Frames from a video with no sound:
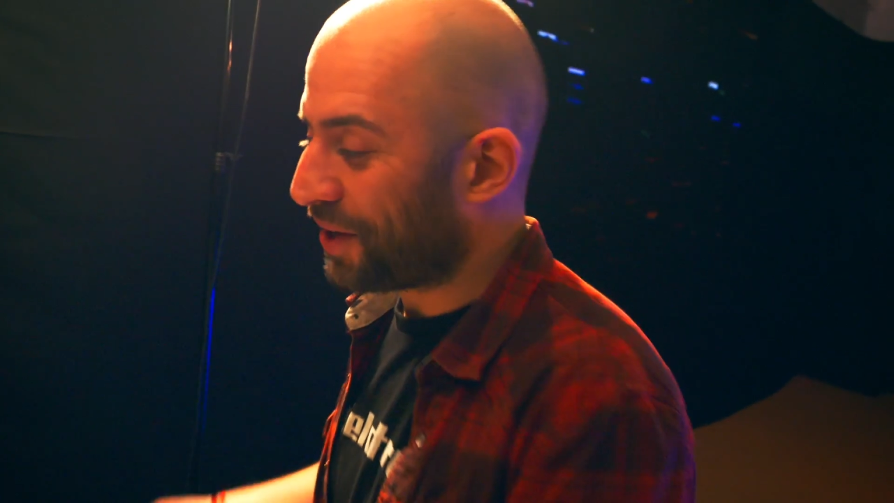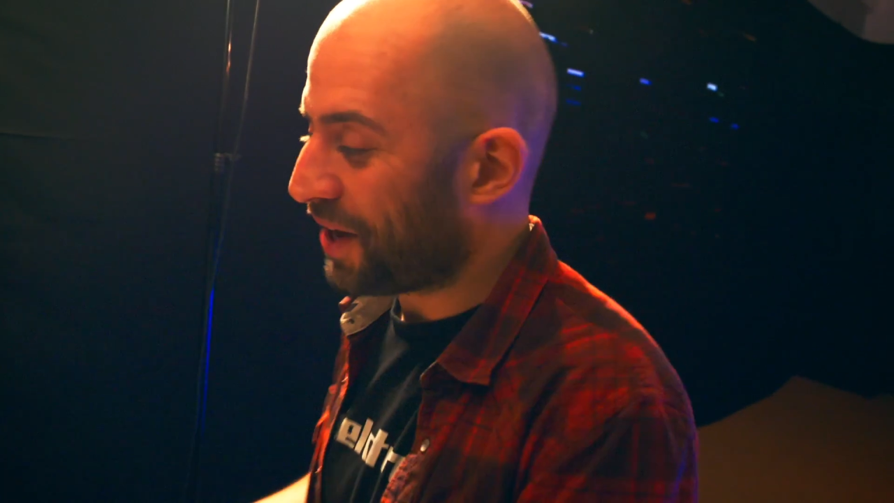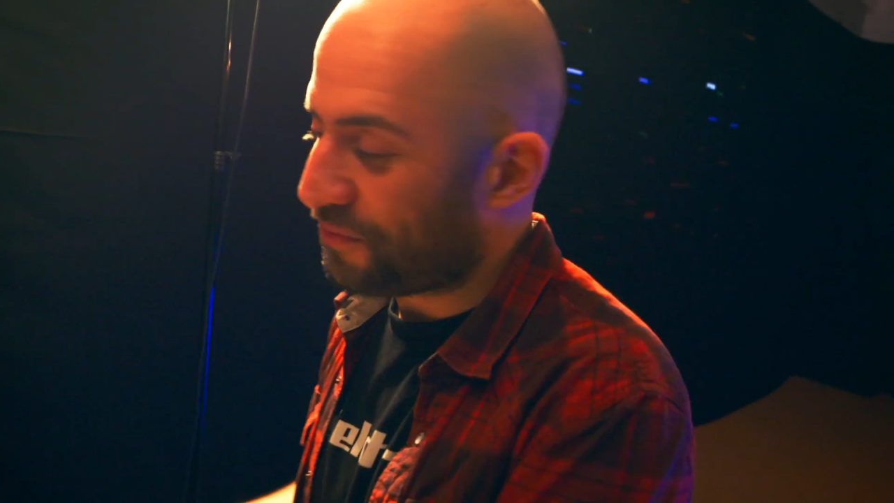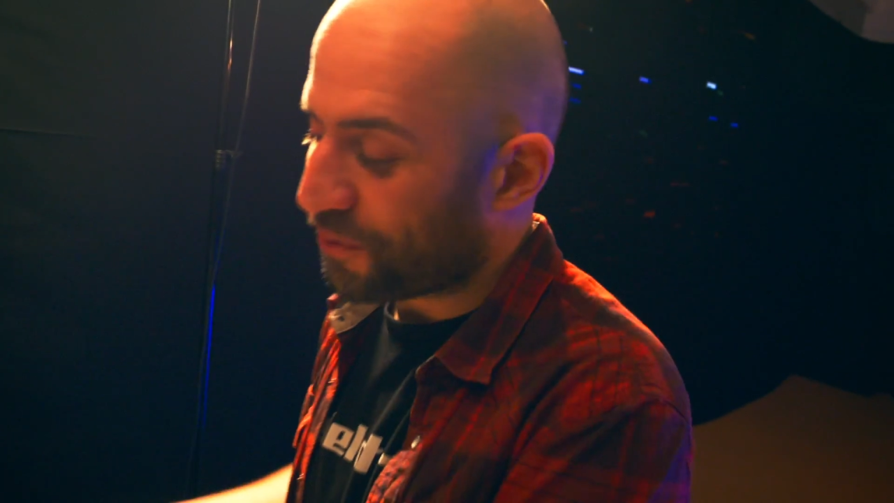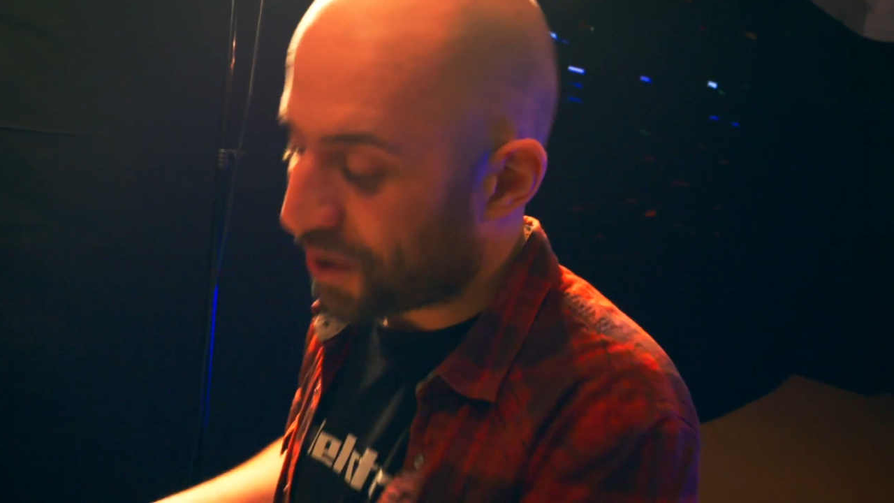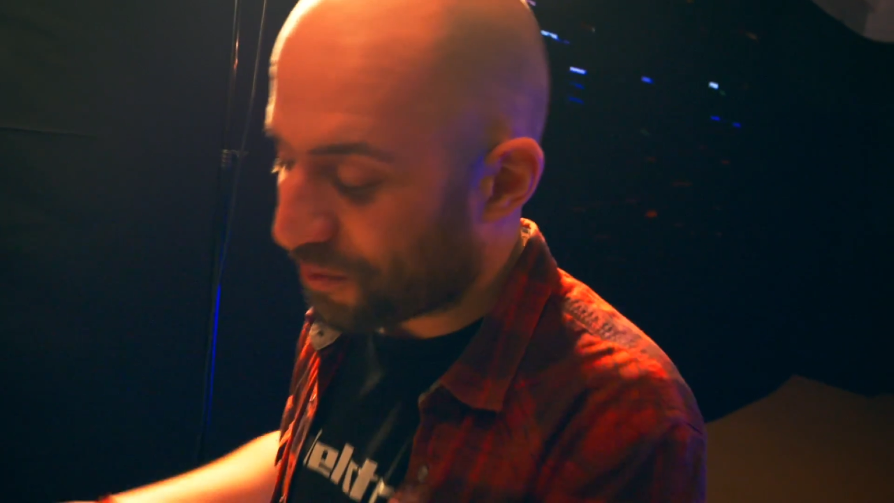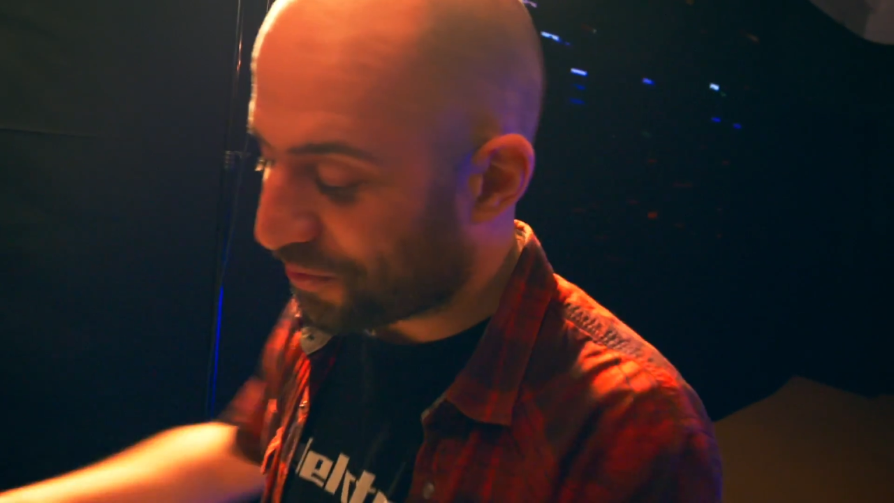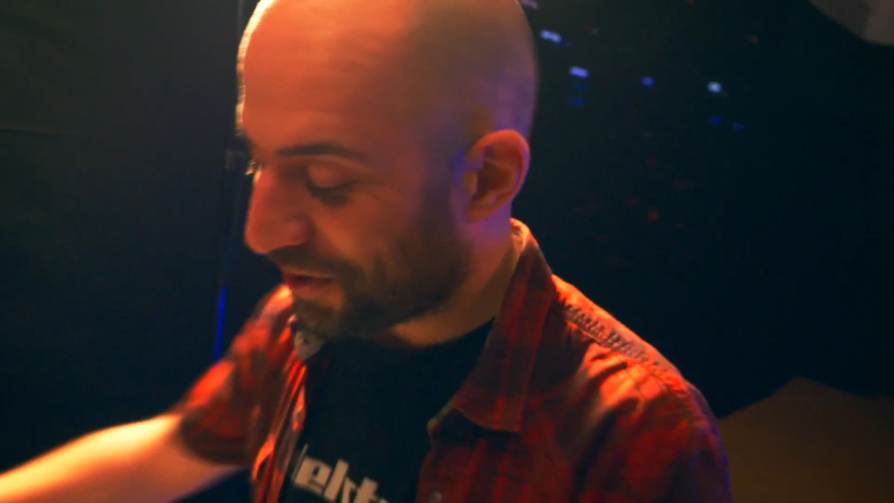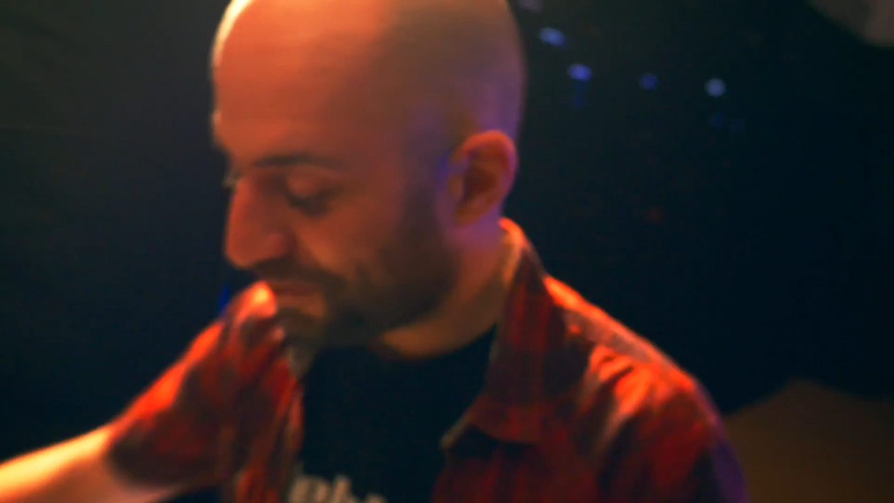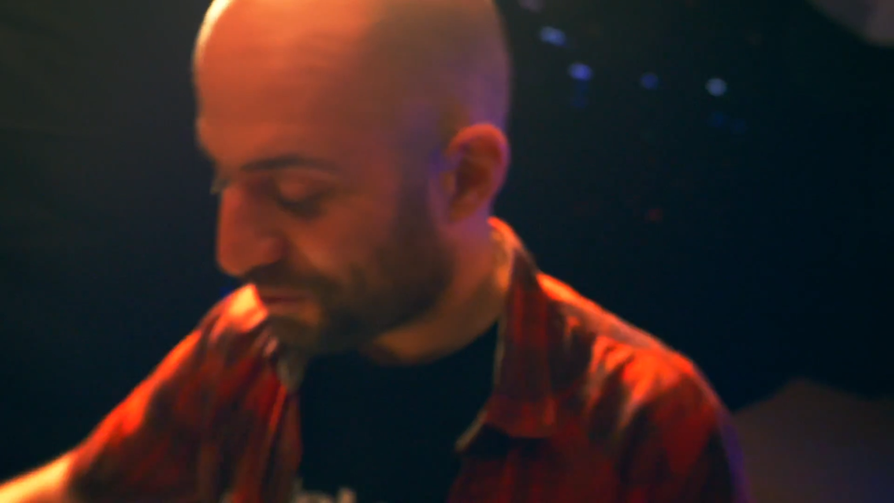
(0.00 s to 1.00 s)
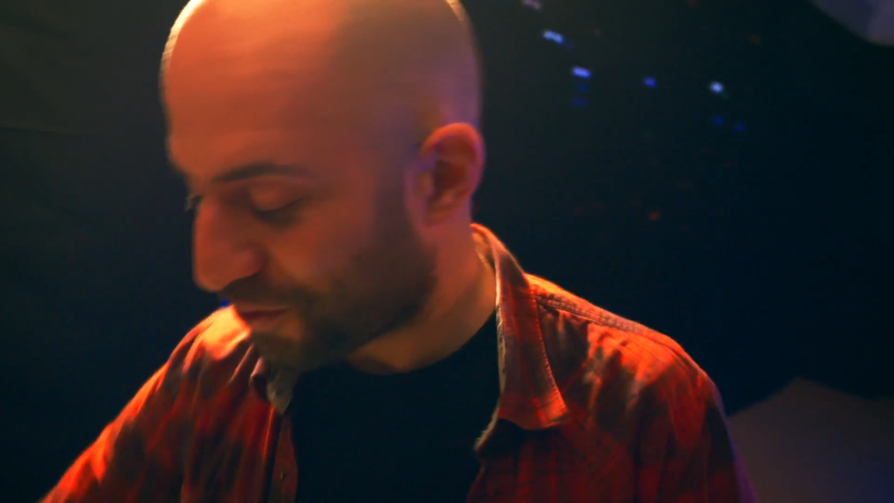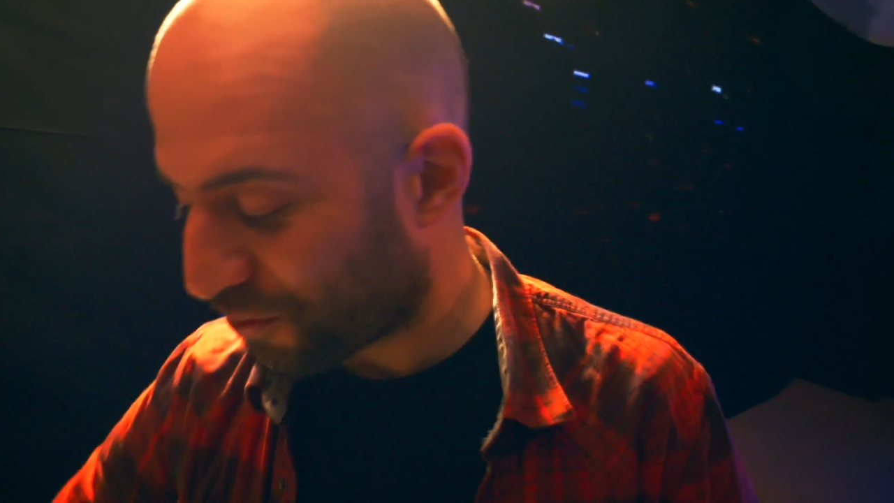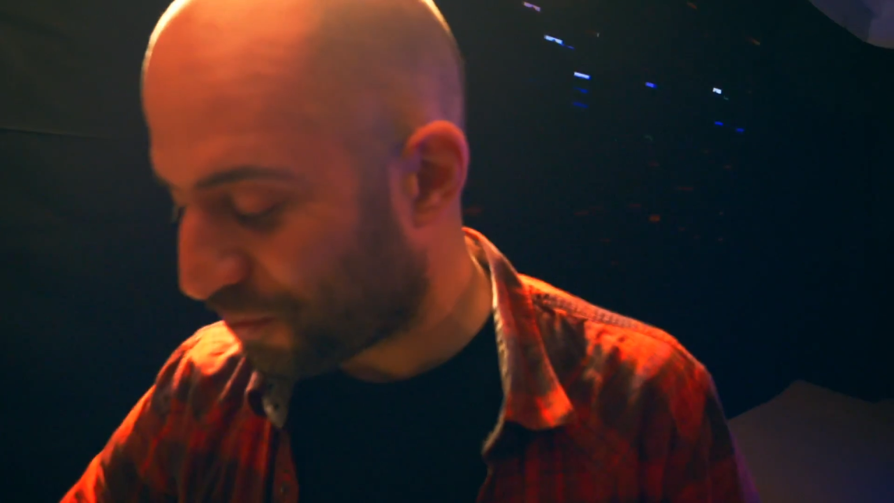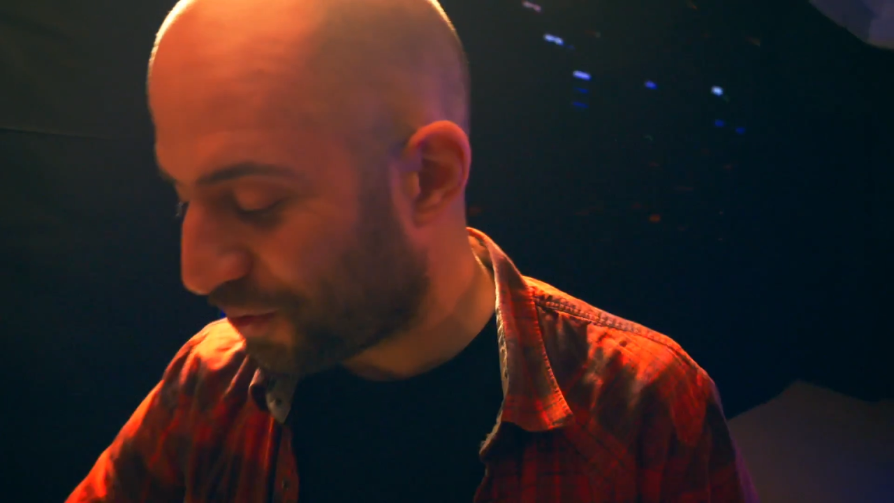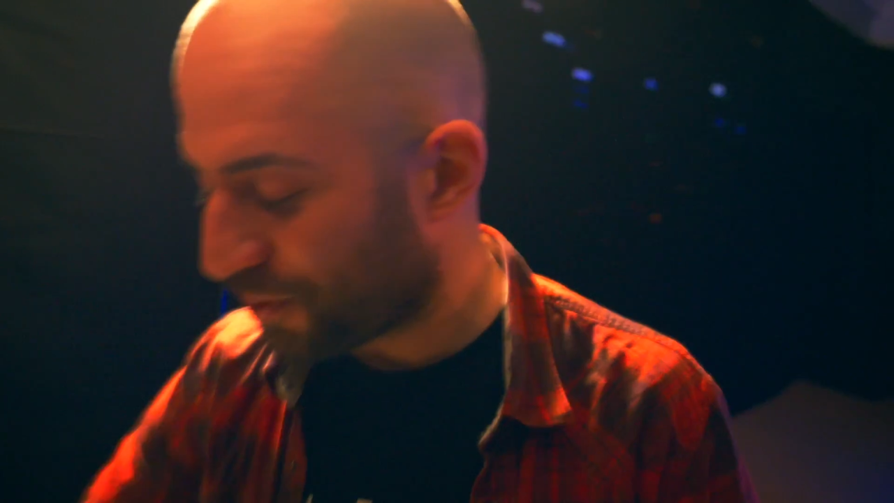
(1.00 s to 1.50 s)
headphone output into your
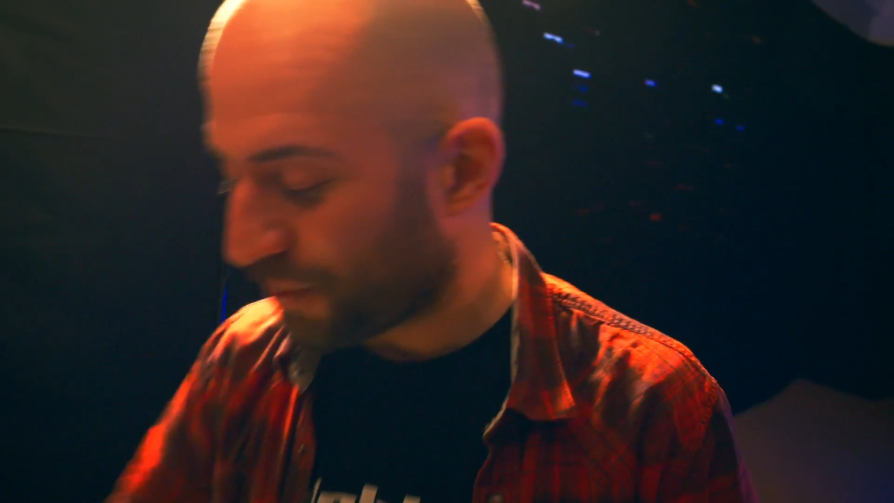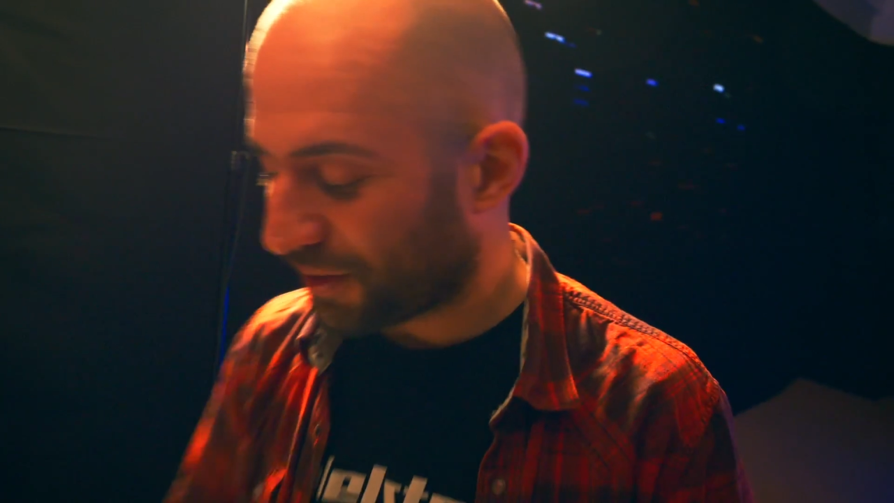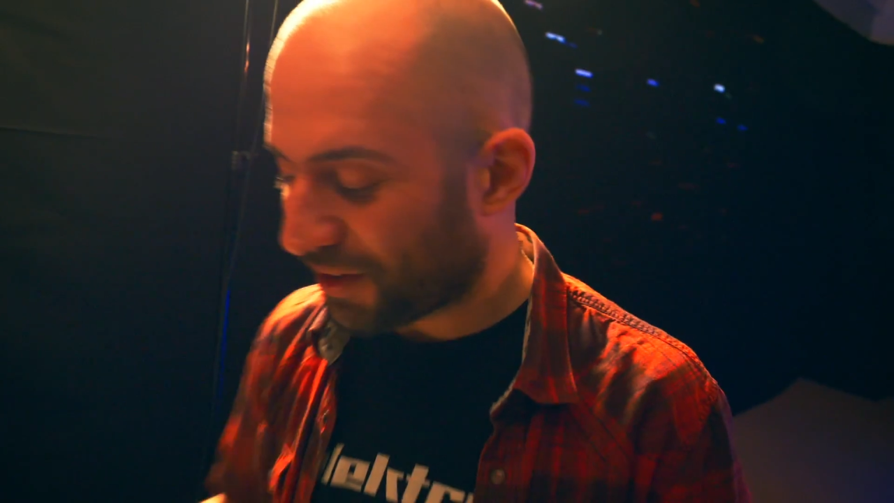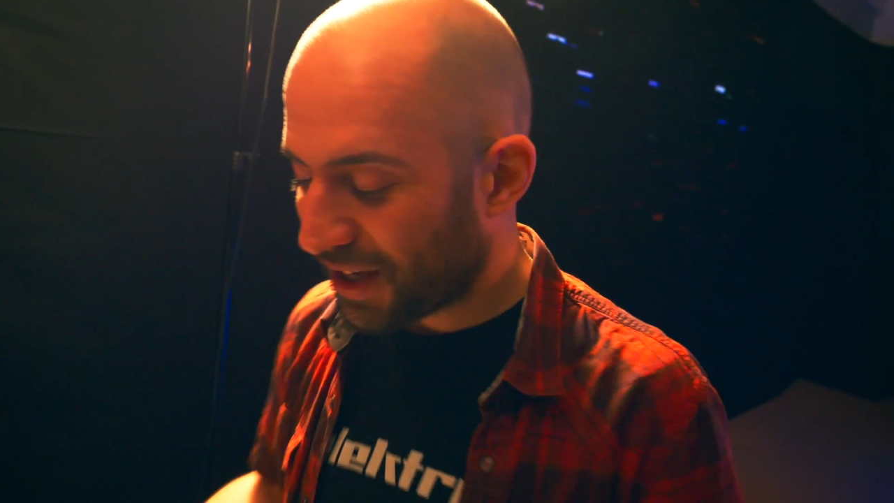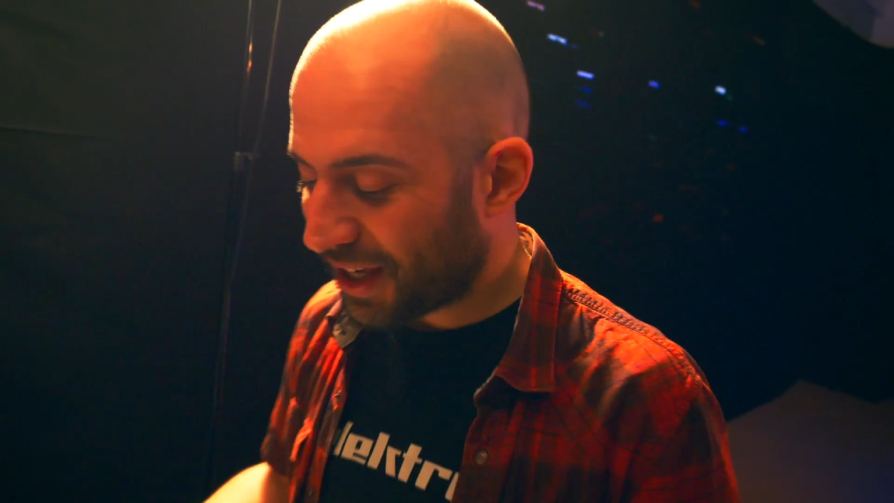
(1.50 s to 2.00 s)
computer, but